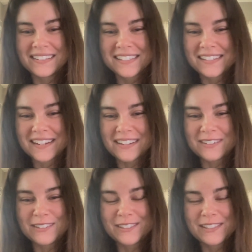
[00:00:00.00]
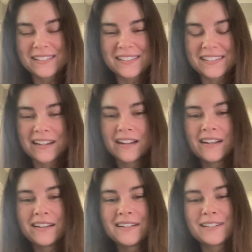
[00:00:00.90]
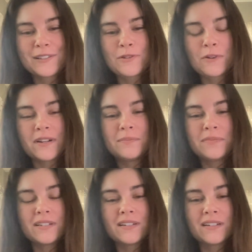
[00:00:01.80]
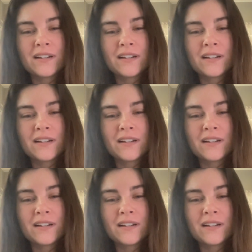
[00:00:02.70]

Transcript: skills, script.